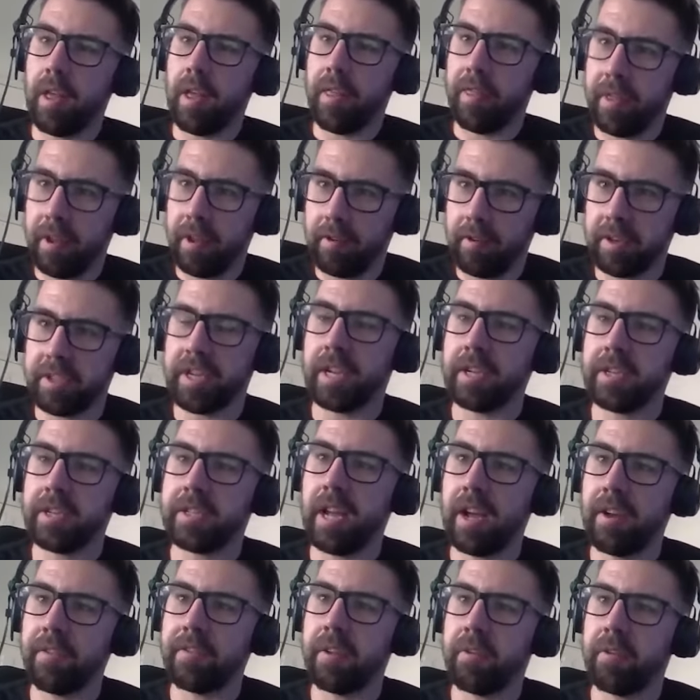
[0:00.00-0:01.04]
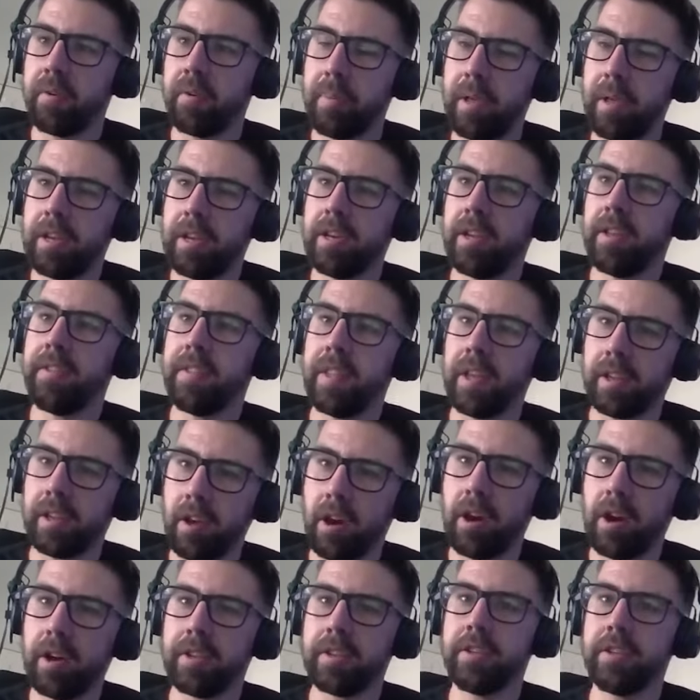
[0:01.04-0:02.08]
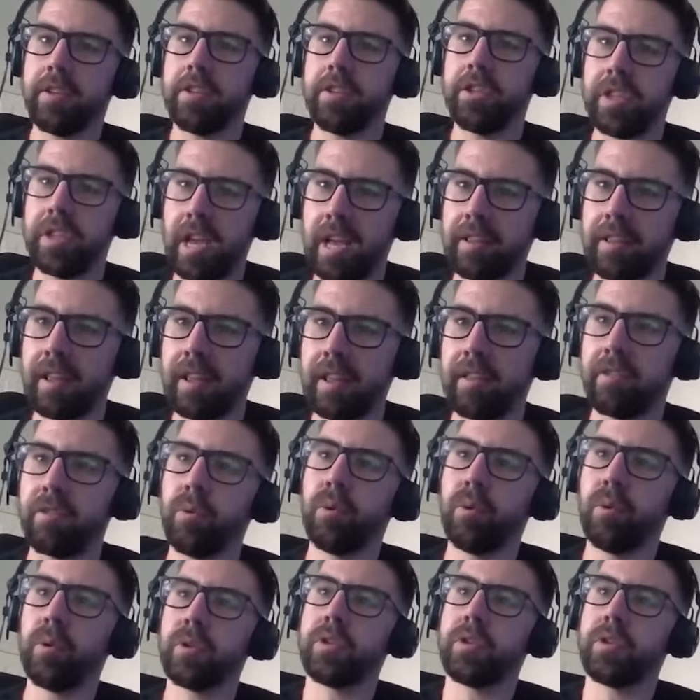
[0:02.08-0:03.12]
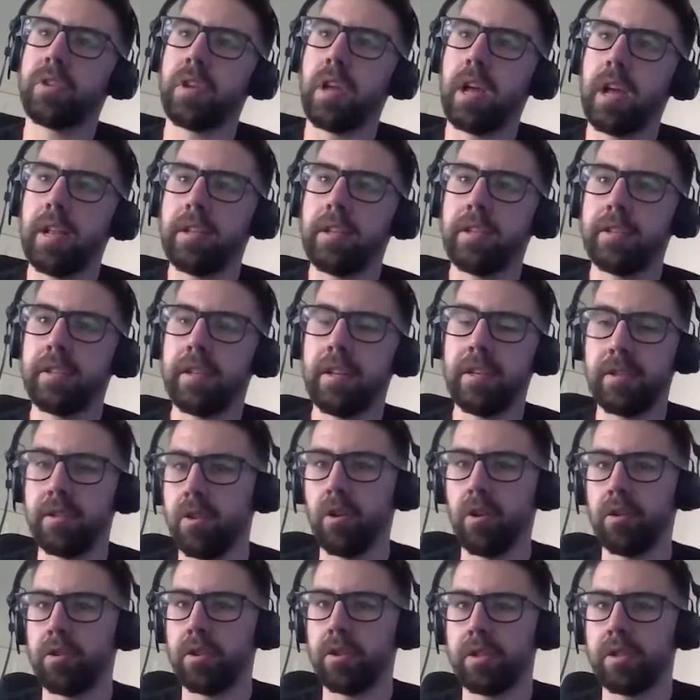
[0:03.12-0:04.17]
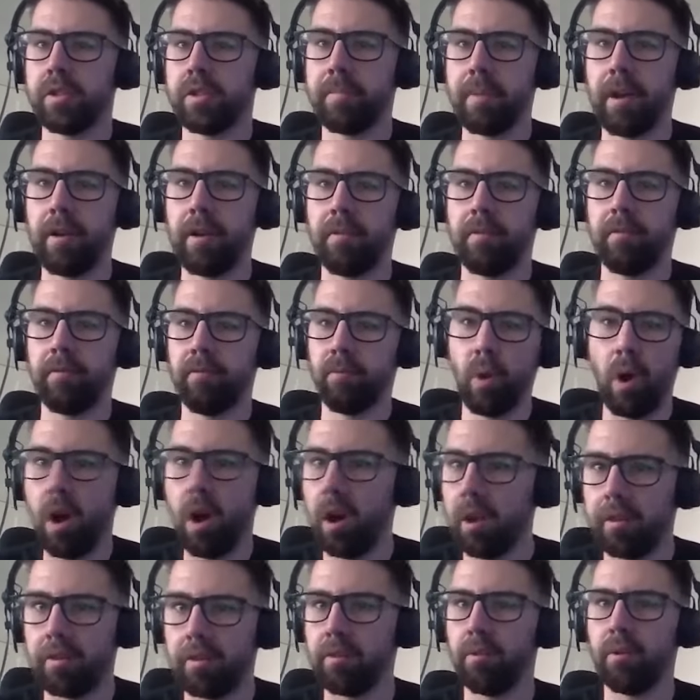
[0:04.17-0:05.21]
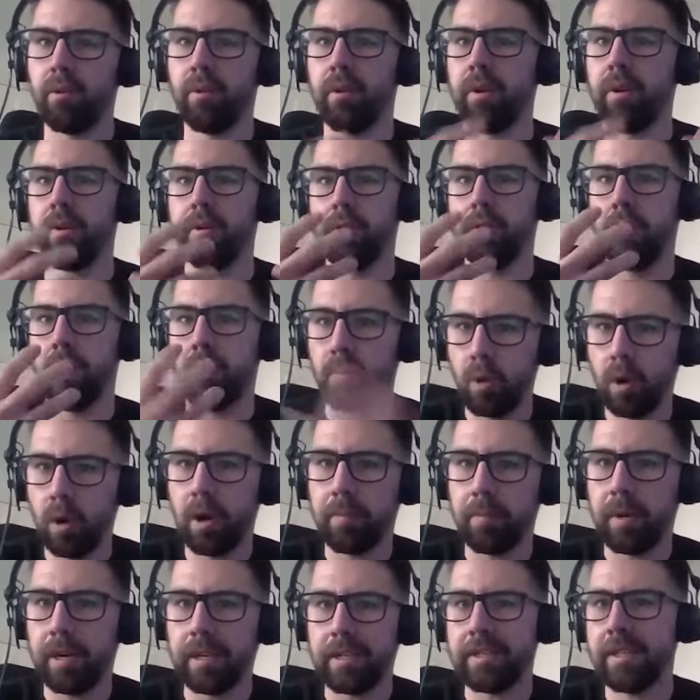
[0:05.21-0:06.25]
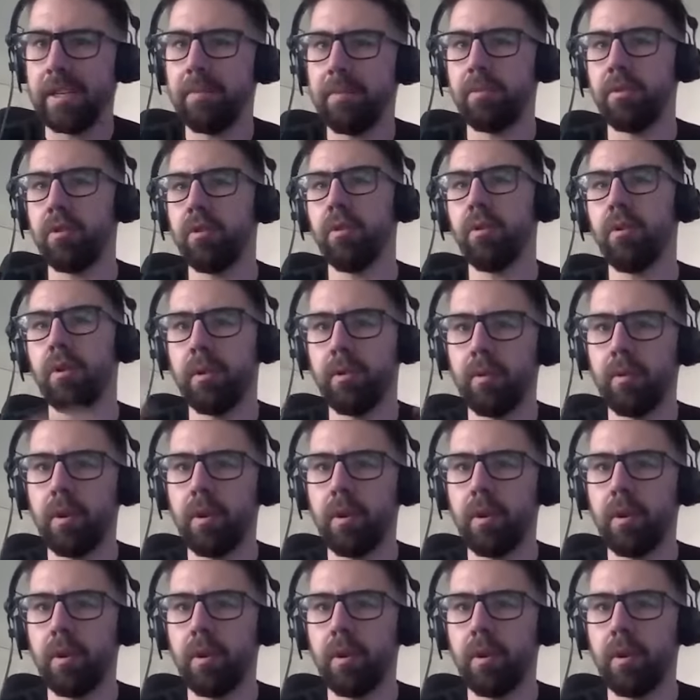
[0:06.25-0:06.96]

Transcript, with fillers: they're a chance to have their opinion, their guidance, share their thoughts. And it's not just about what I thought and, and what my team thought and,